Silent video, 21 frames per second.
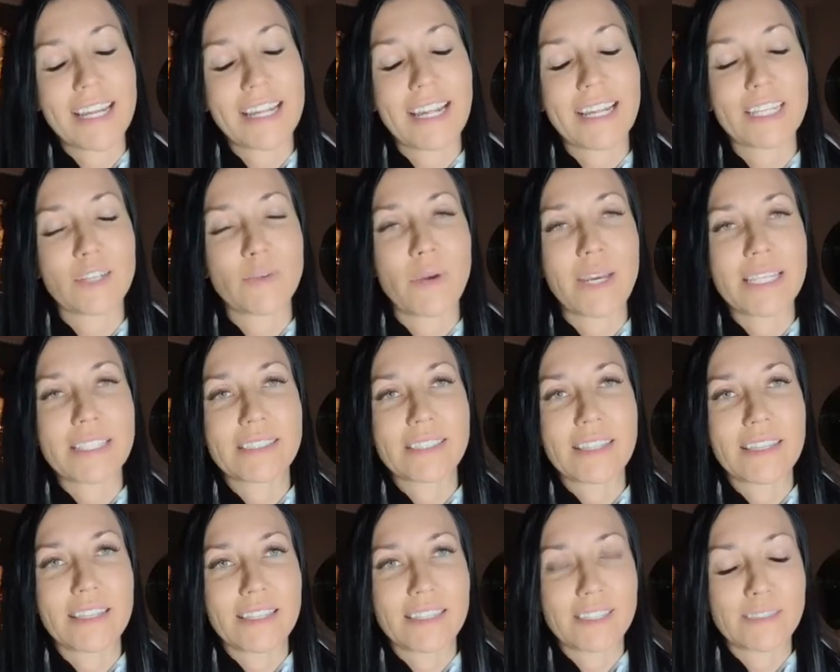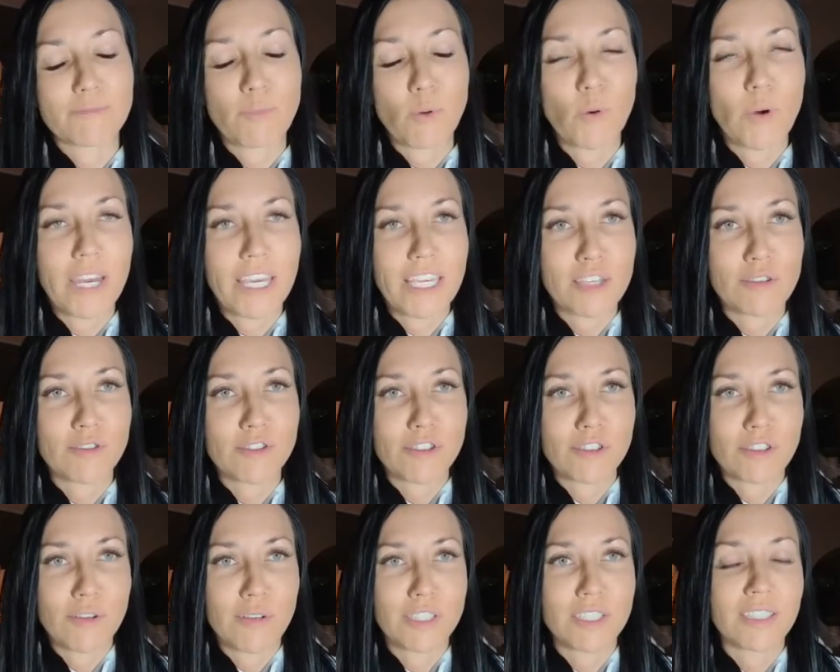And anyways, this boy
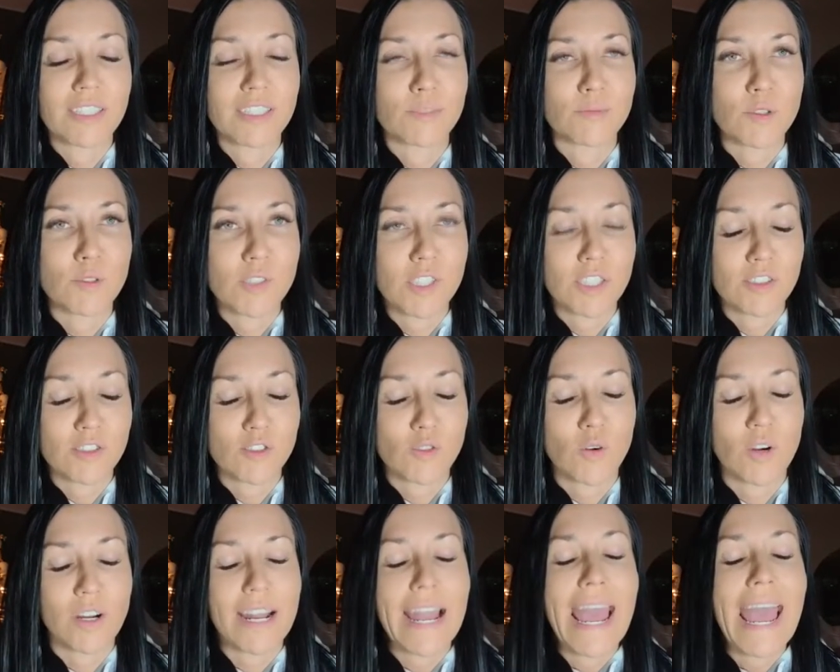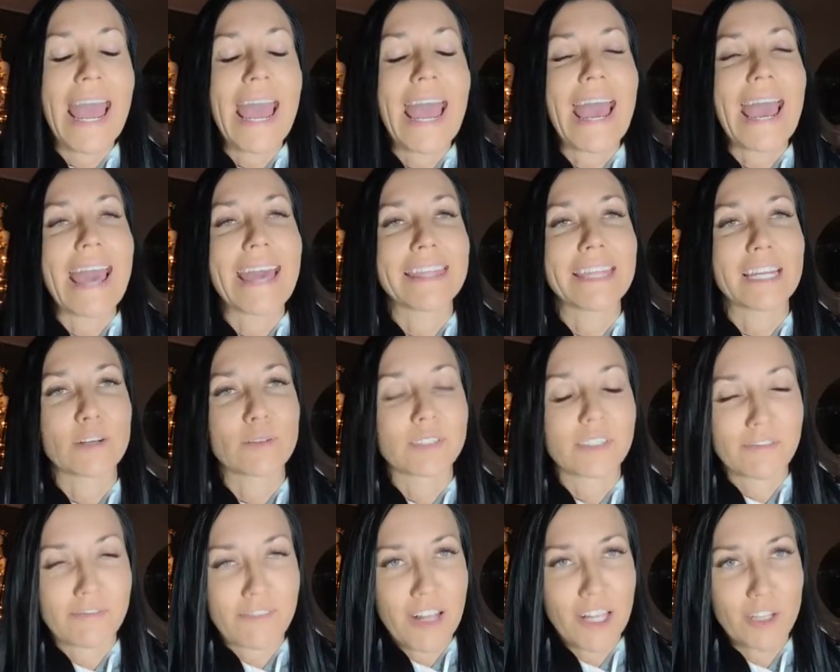used to go into this music store, and there
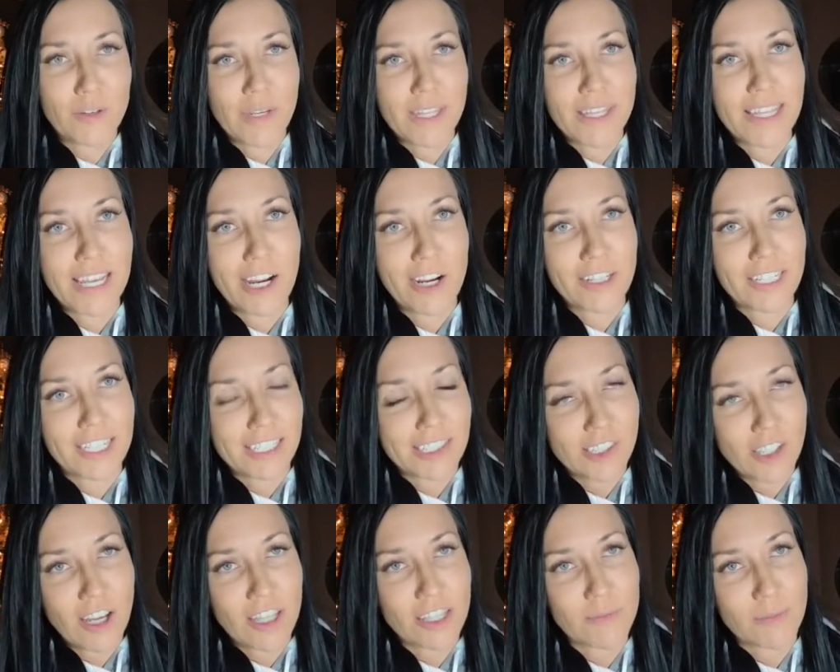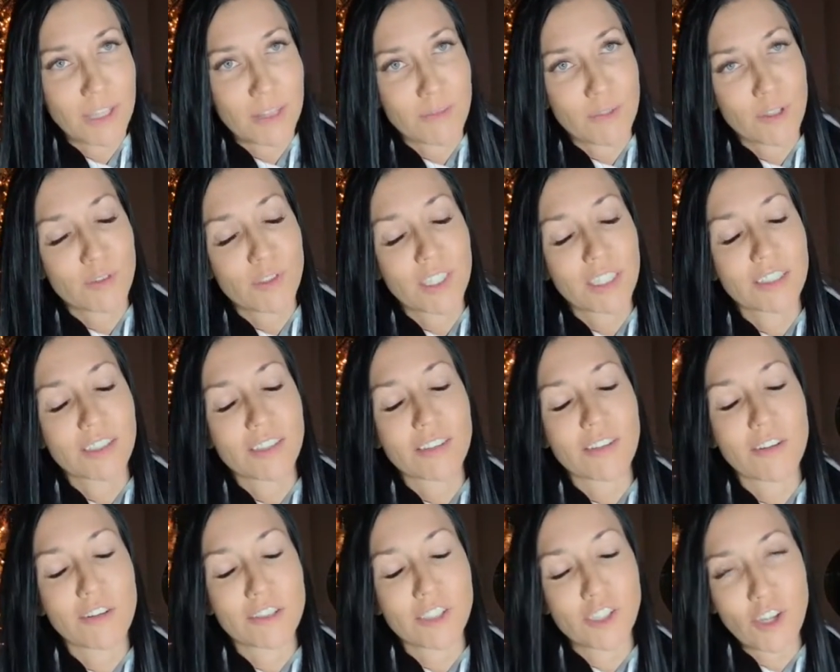was a fellow in there, and he saw him in the
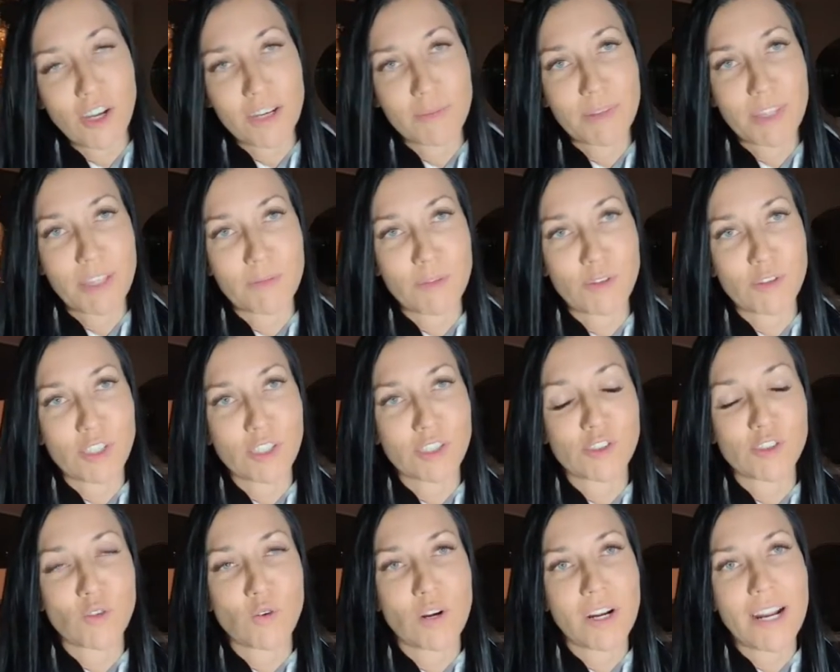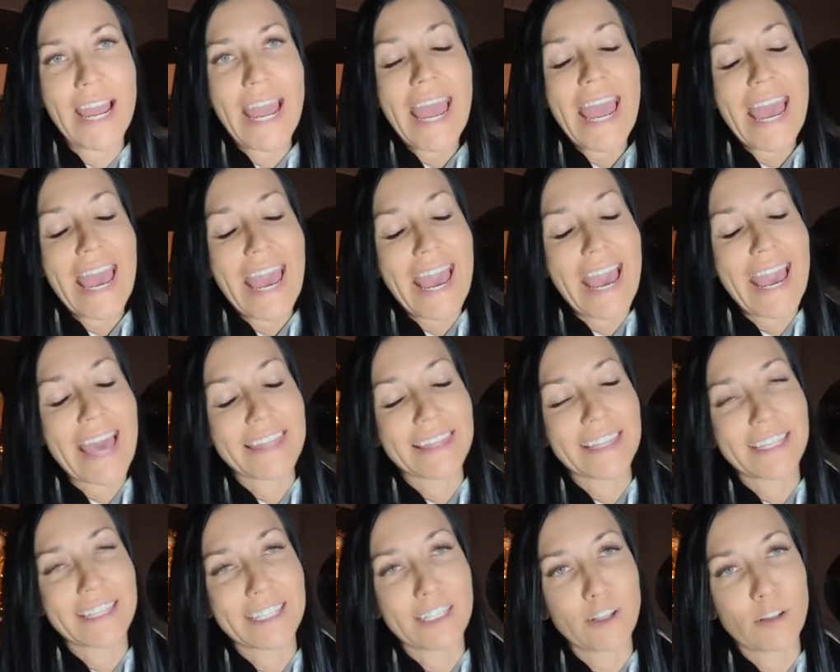music store,
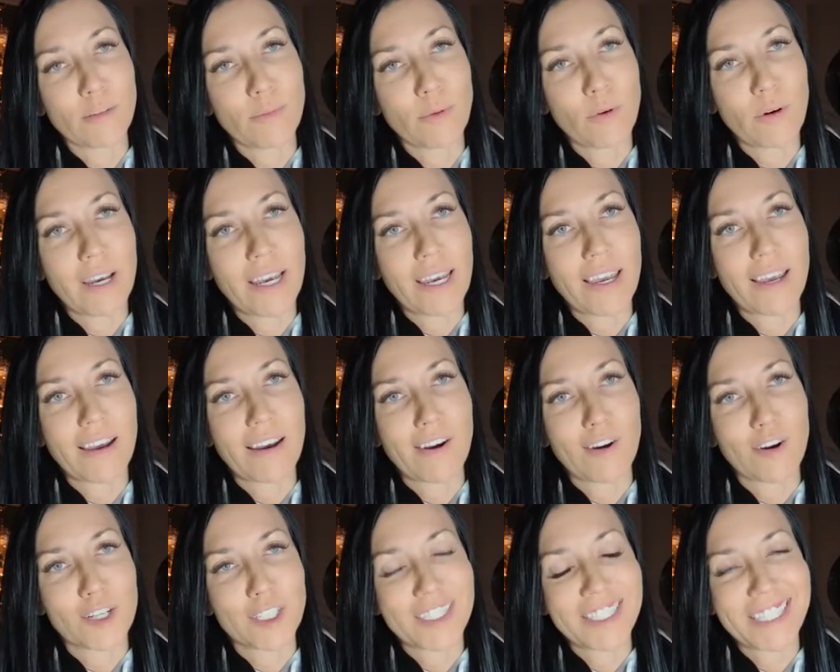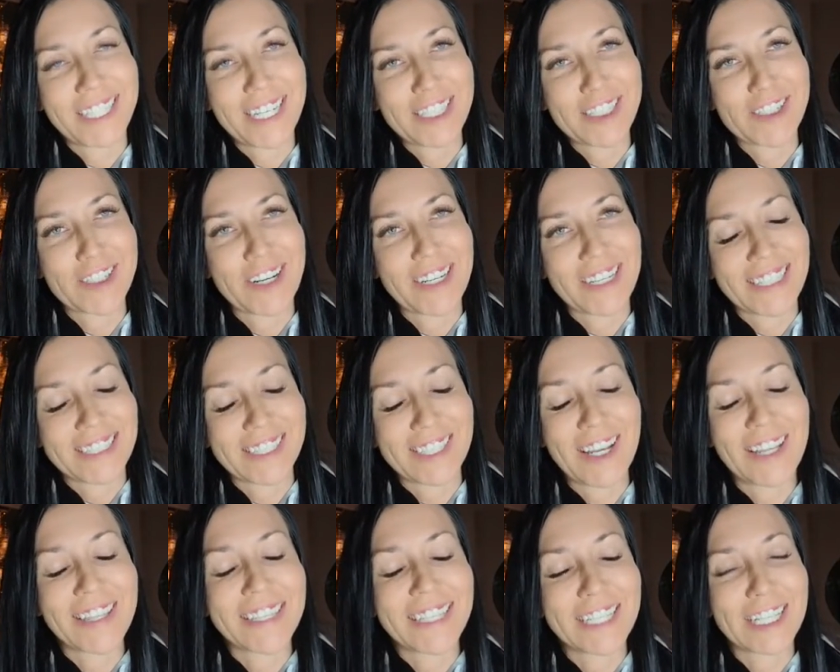and the little boy, or teenager, I guess
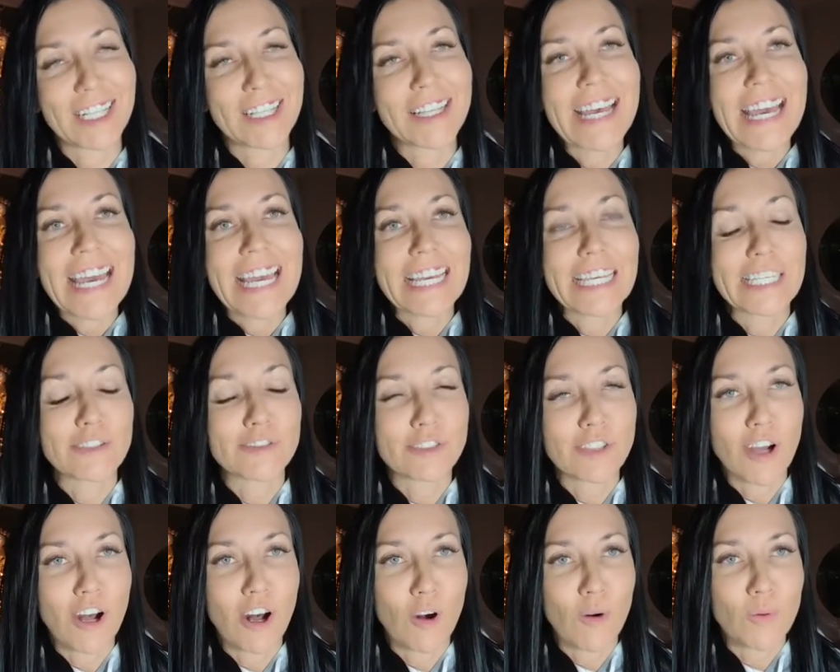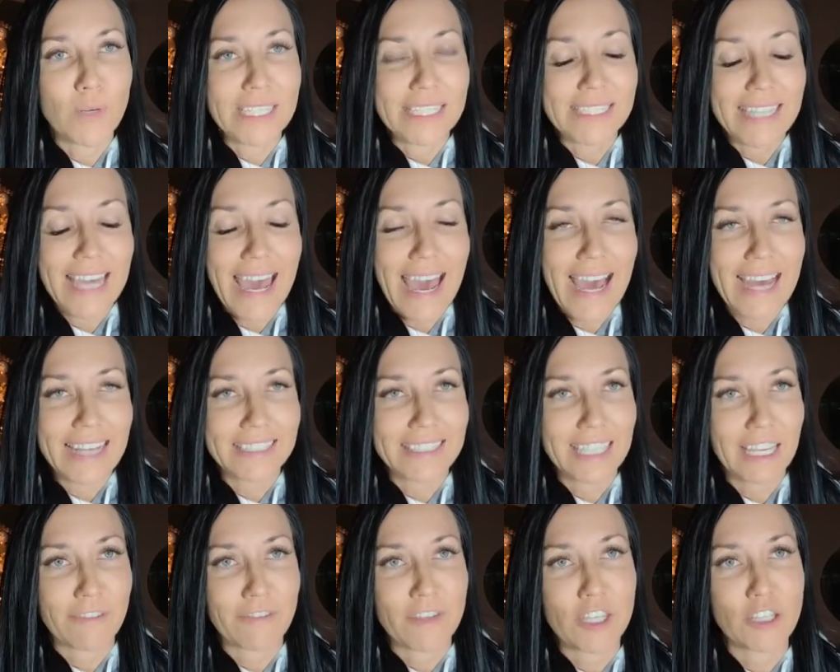not little, he used to always
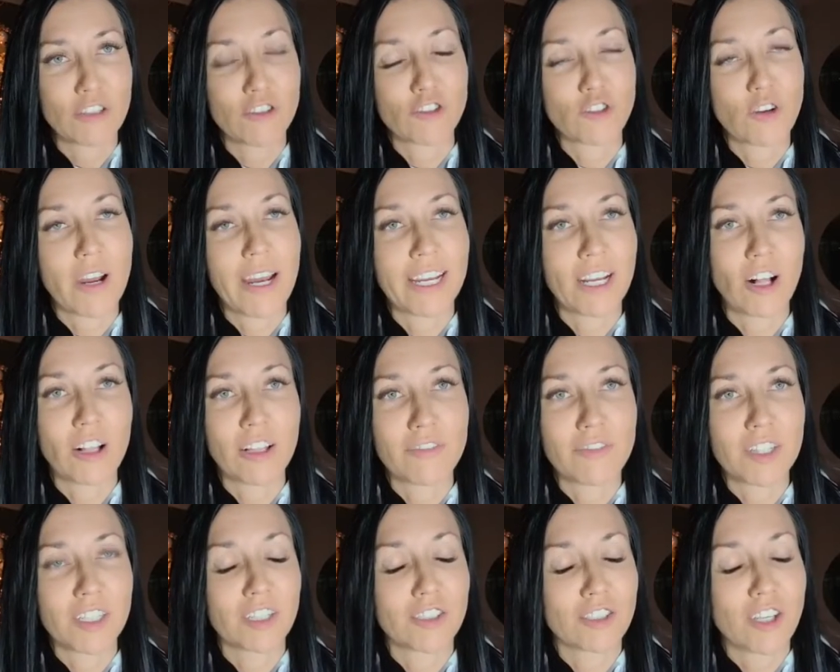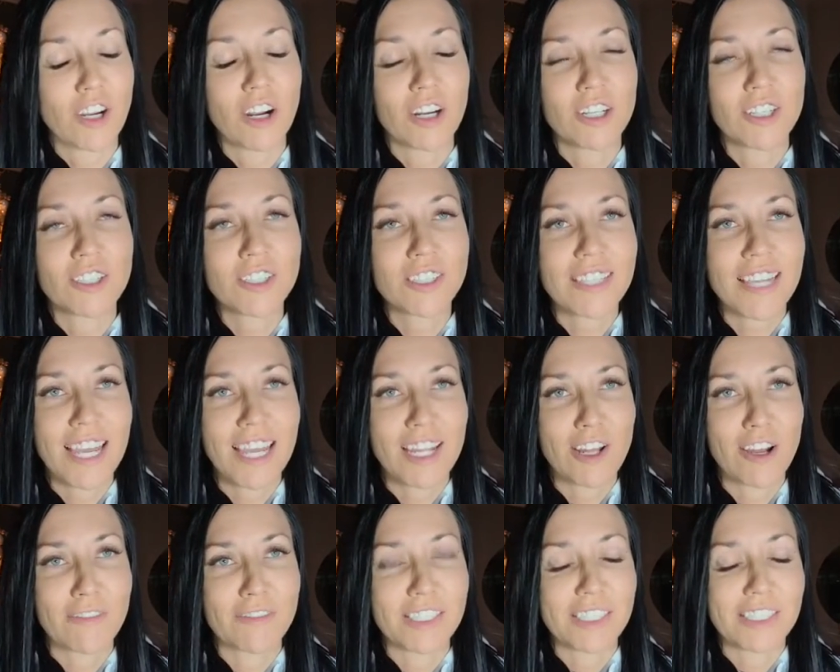ask if he could try all of the guitars,
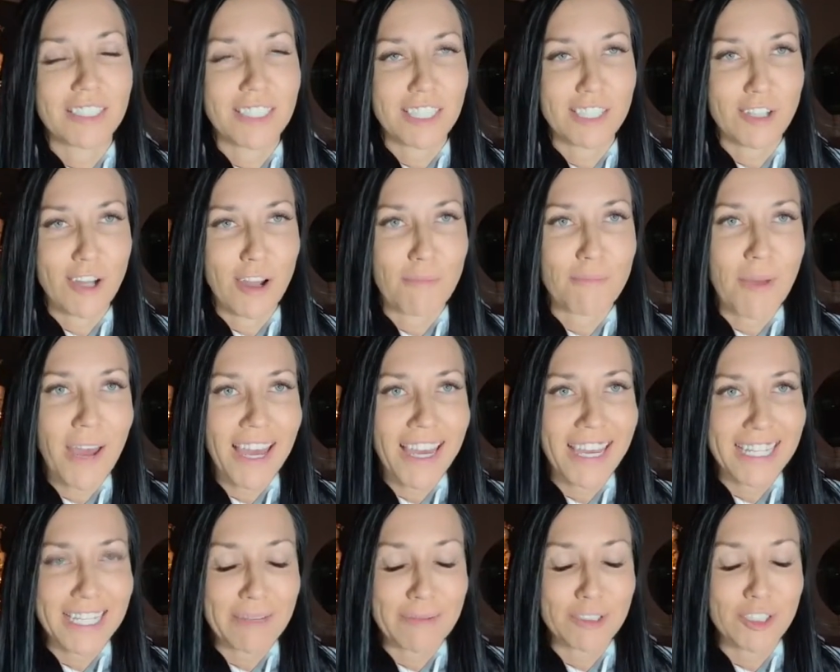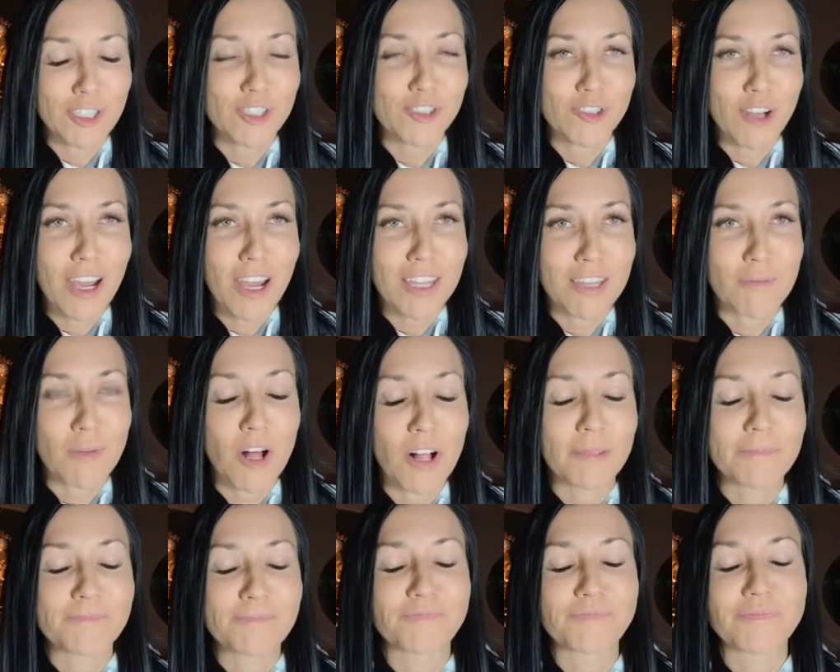and obviously not buy any, but just try them
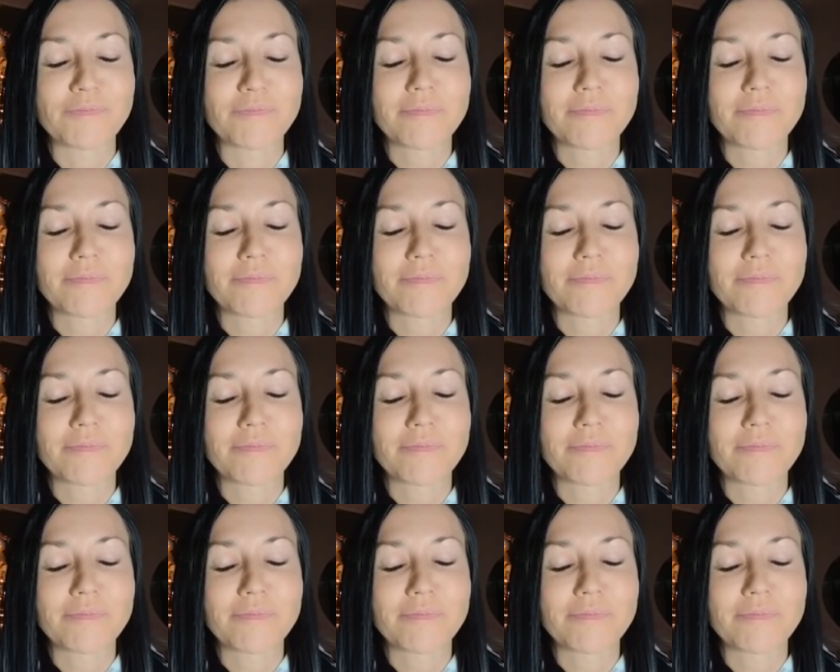all.